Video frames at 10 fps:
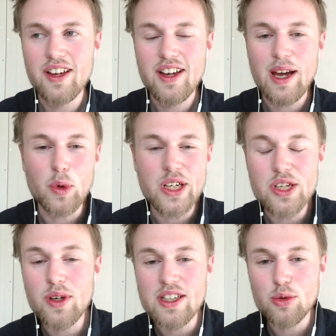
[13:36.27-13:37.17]
and where
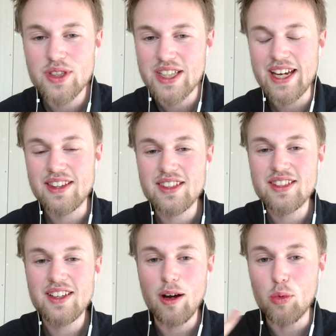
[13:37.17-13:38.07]
you can
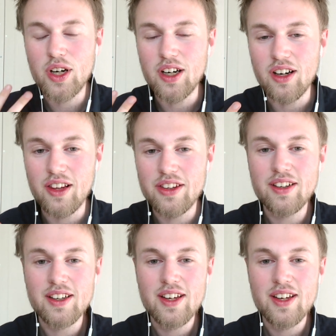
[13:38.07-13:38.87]
create a world,